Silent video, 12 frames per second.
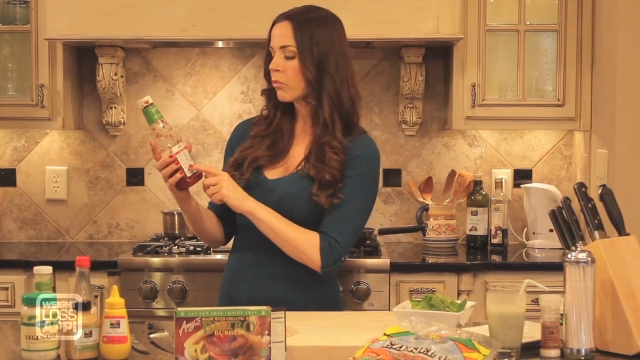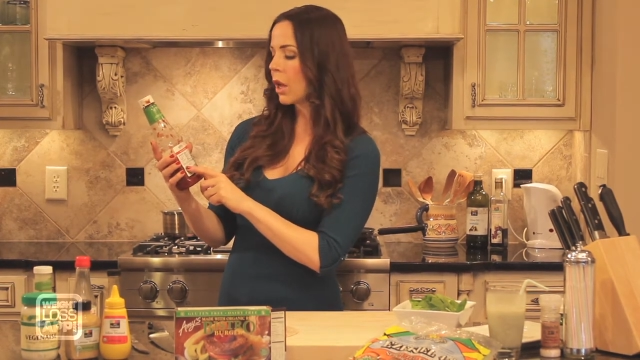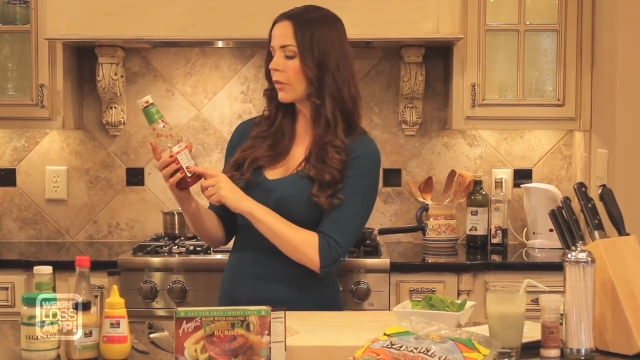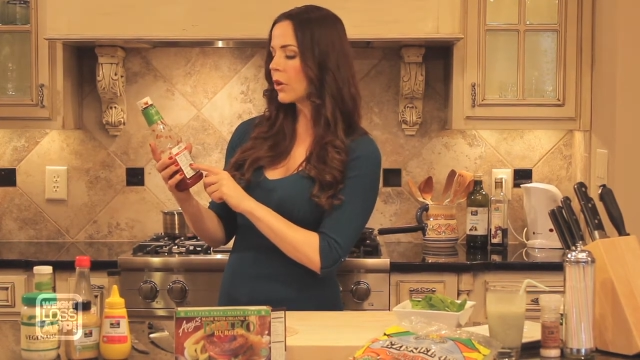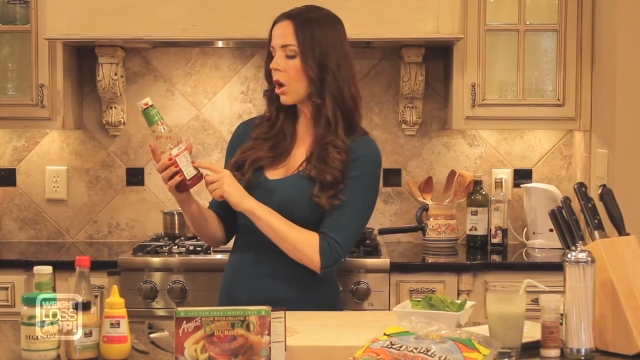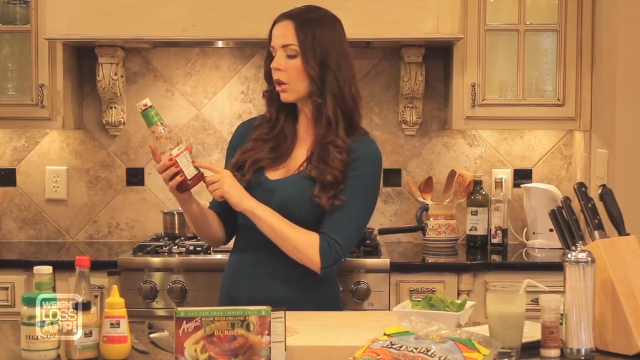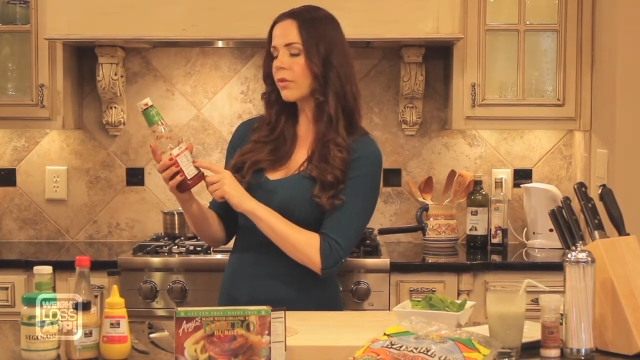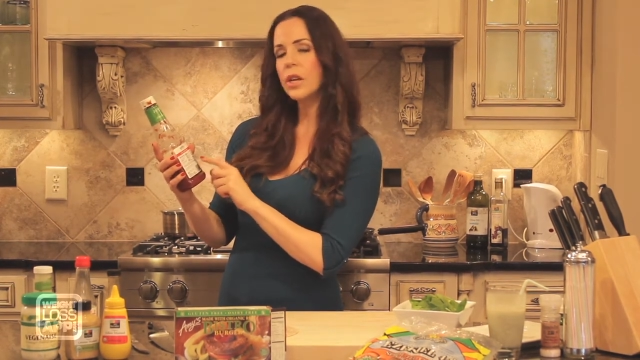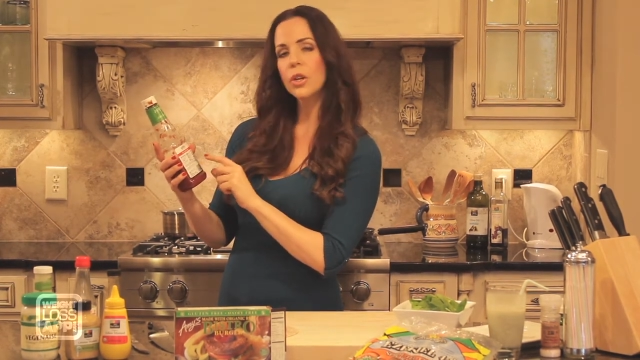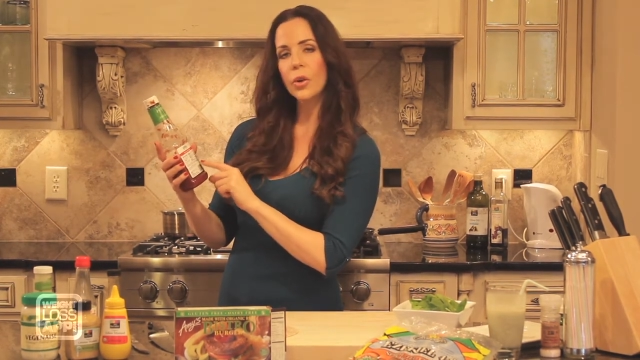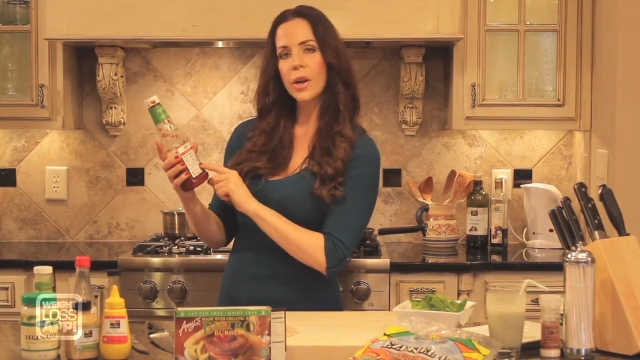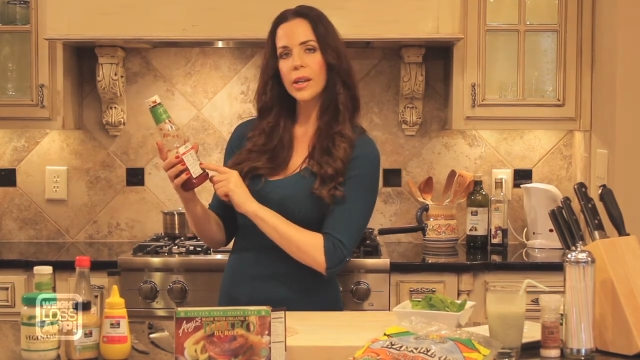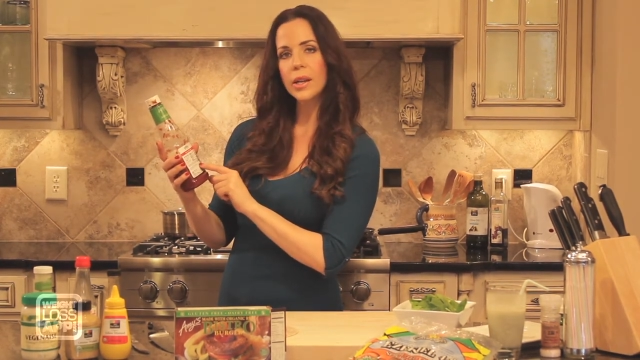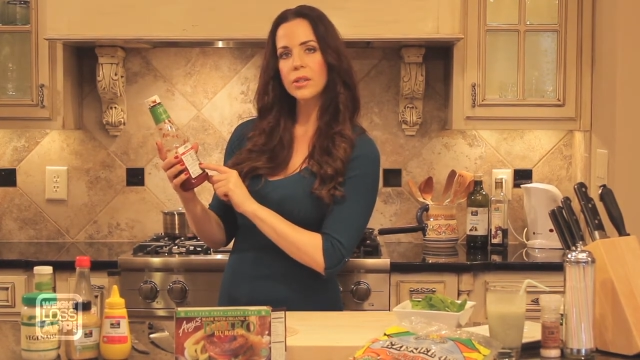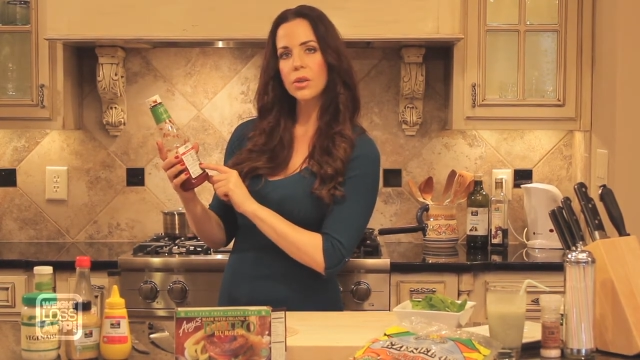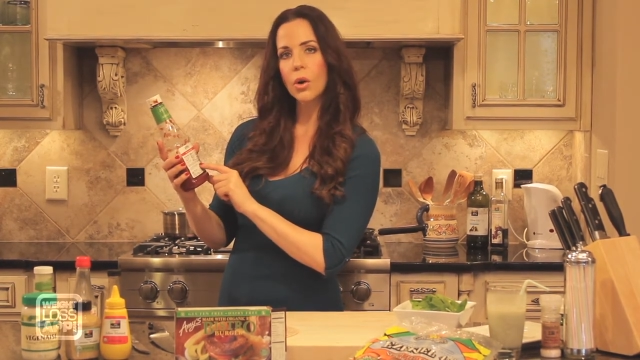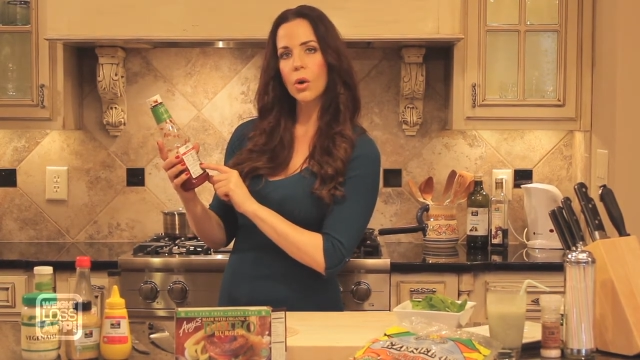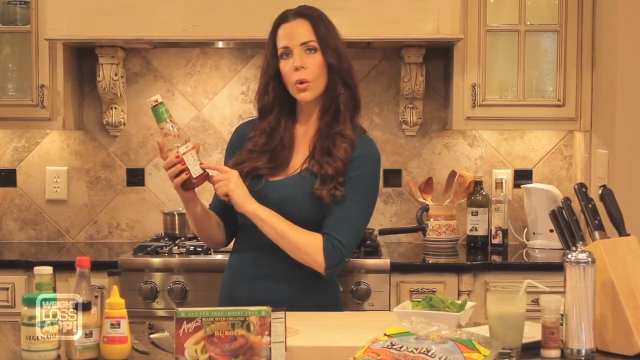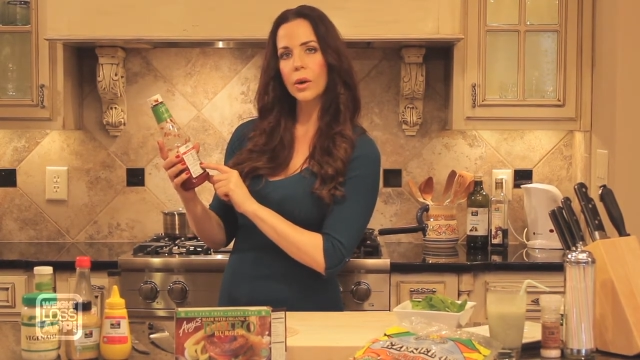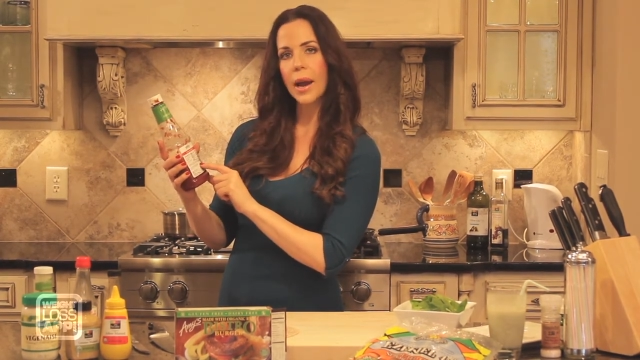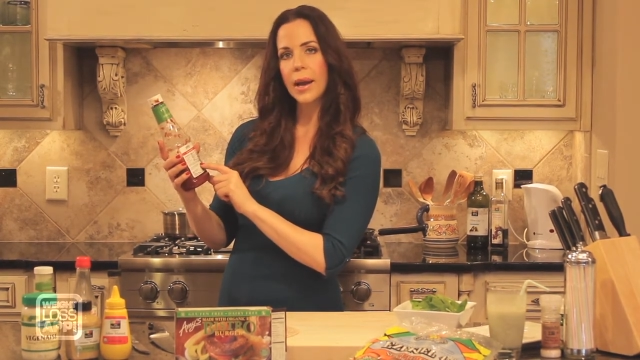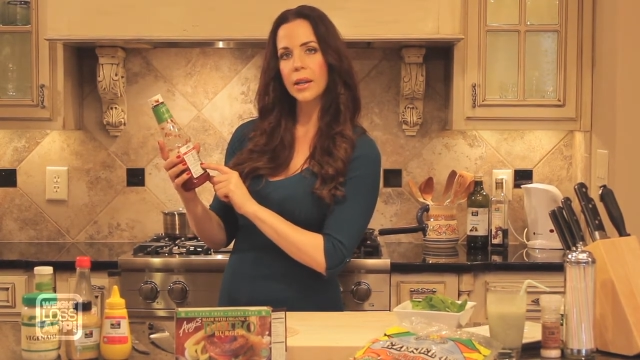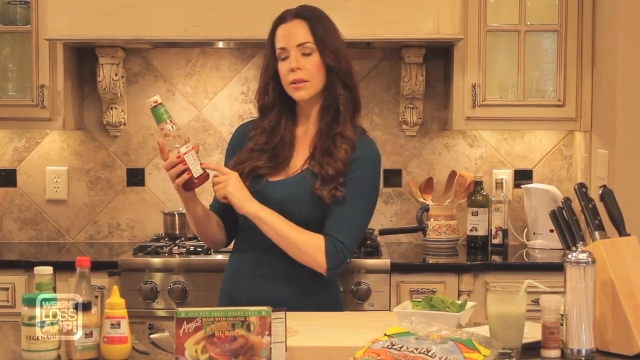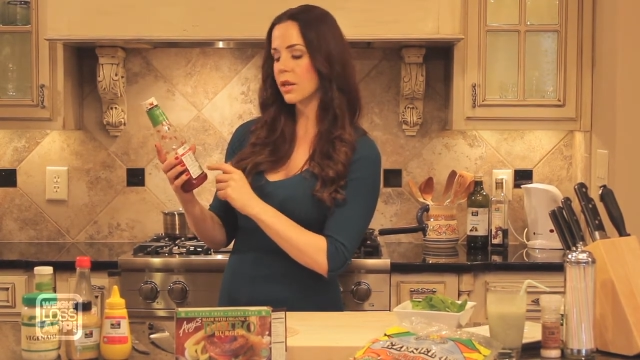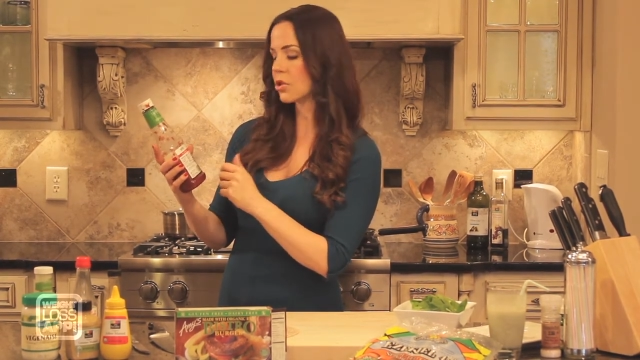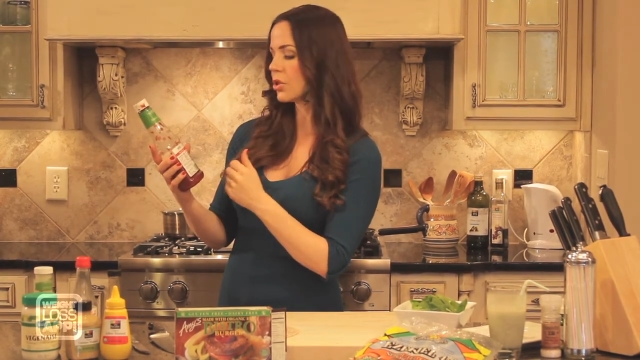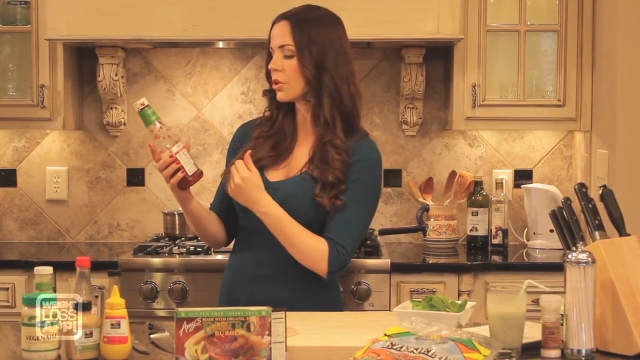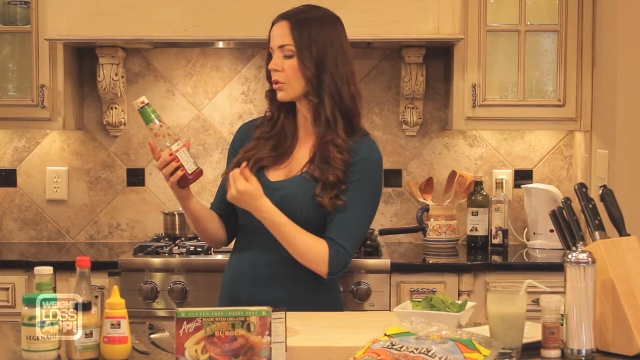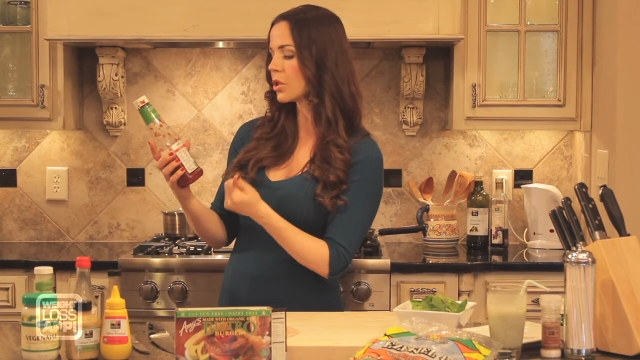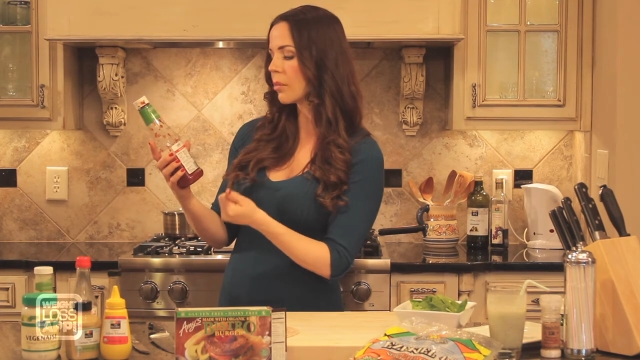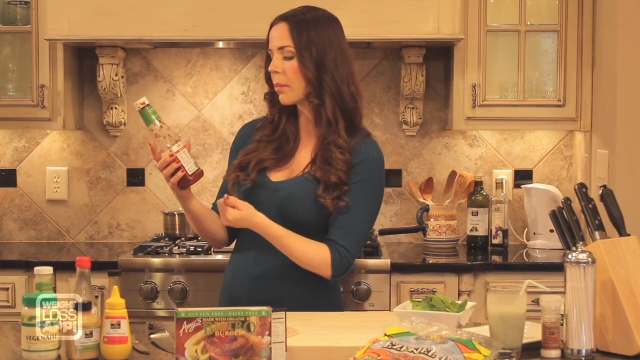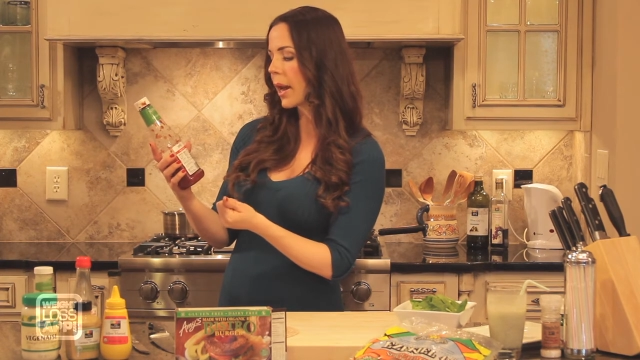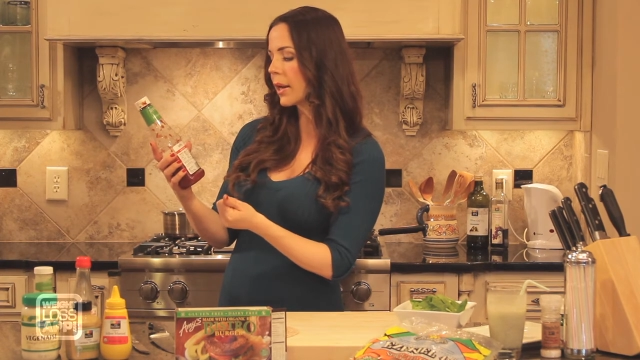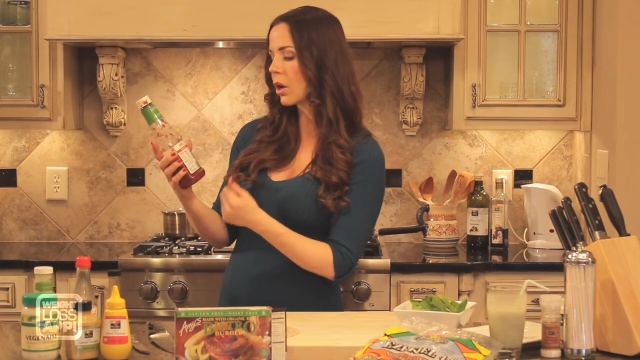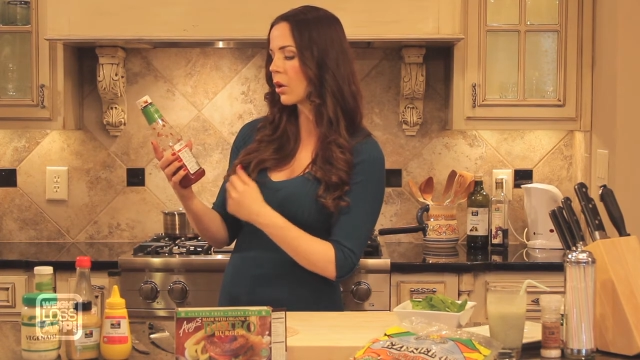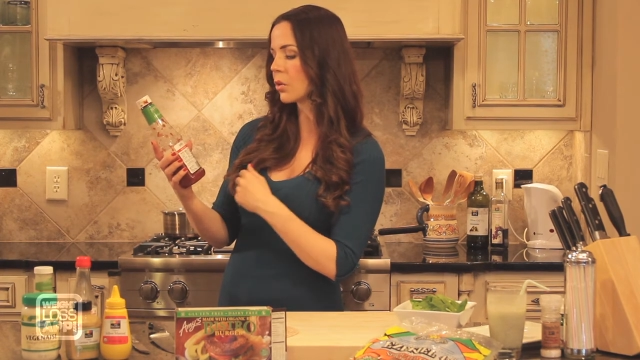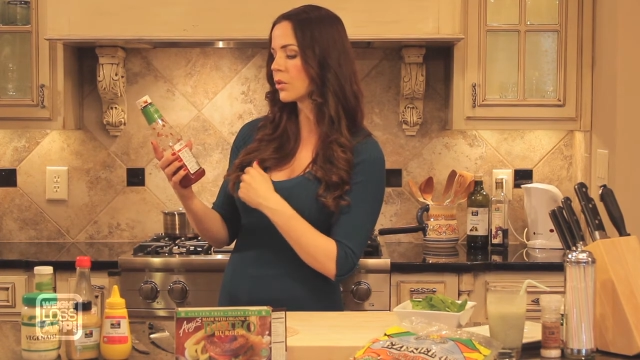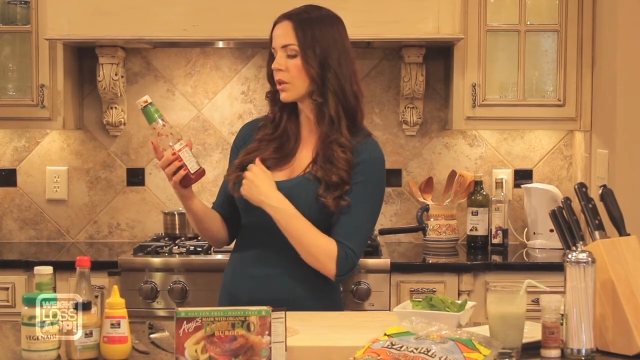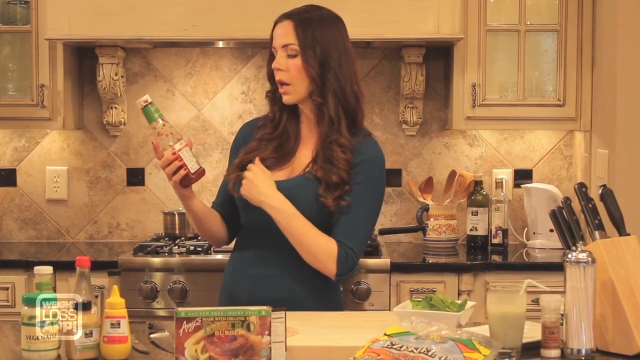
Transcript: and that all of the ingredients are organic, such as your tomatoes,